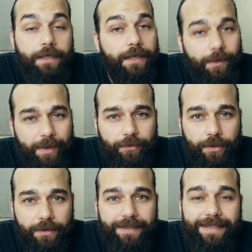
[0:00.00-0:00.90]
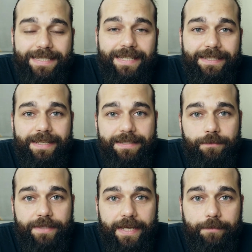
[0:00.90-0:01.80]
However, that's going to take some
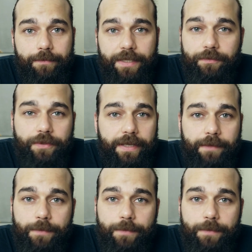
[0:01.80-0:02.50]
time. And if you're like me,